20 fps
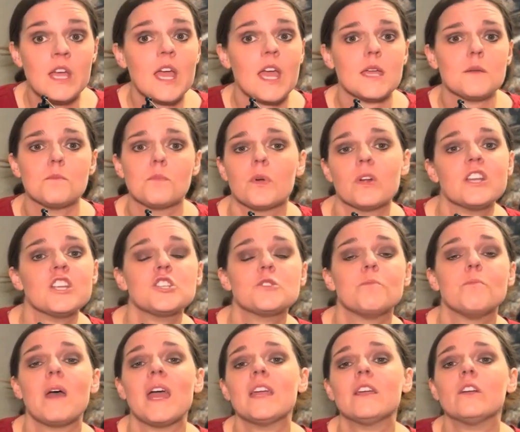a British
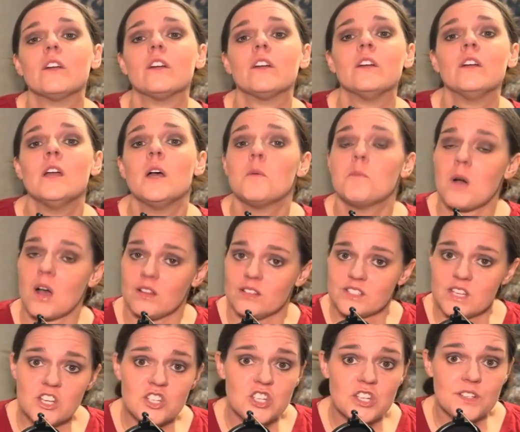banker,
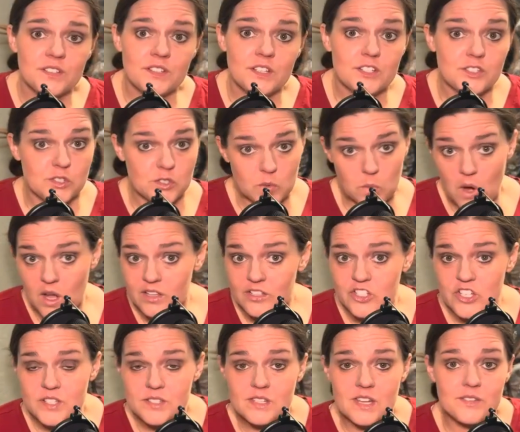politician,
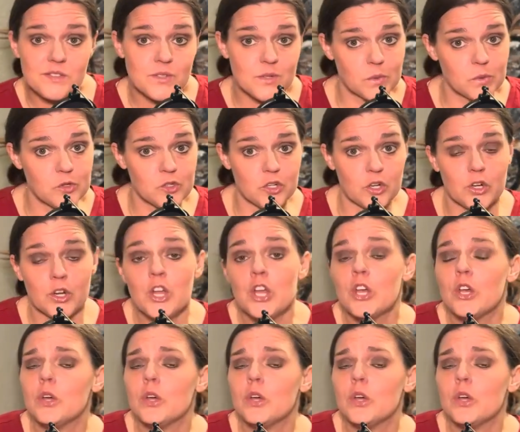zoologist, and soldier,